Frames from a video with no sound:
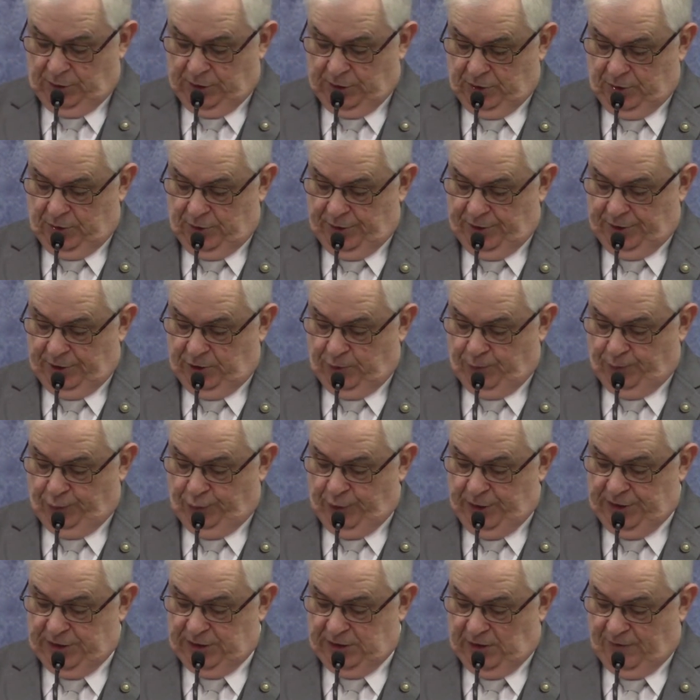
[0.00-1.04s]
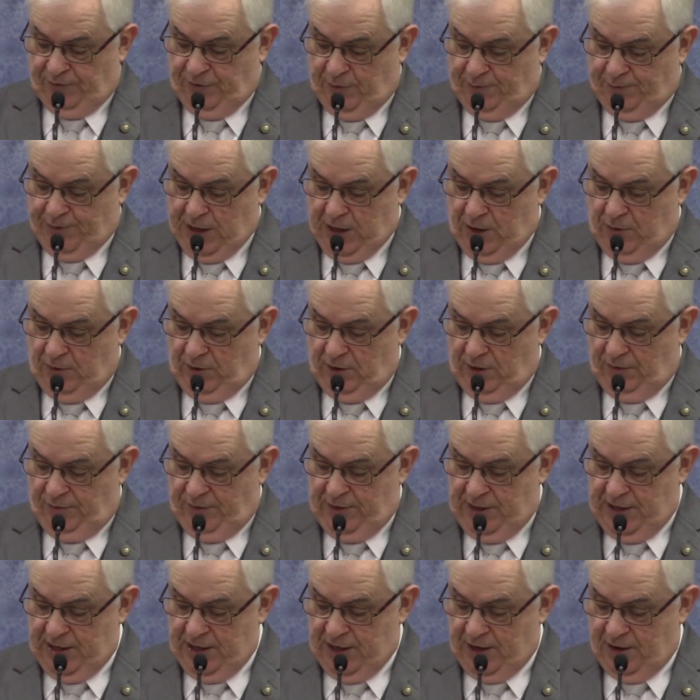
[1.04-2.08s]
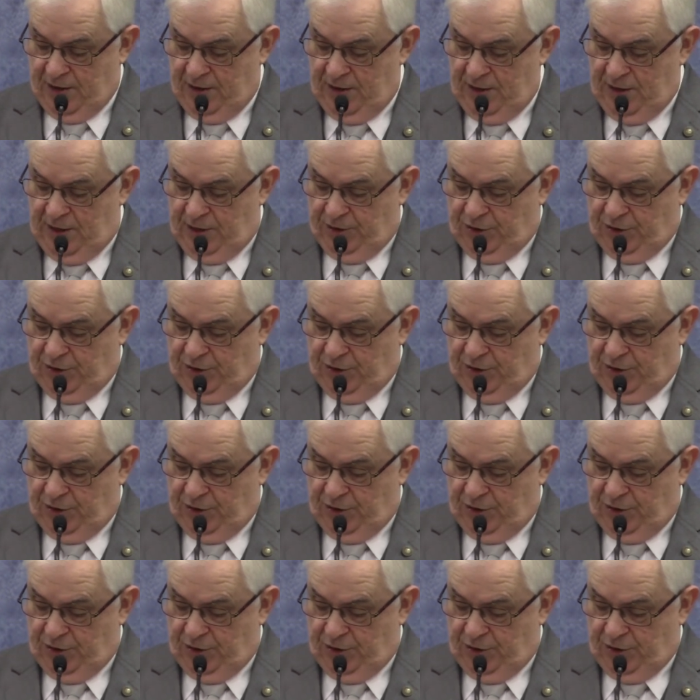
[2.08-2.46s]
according to the prince of the power of the air,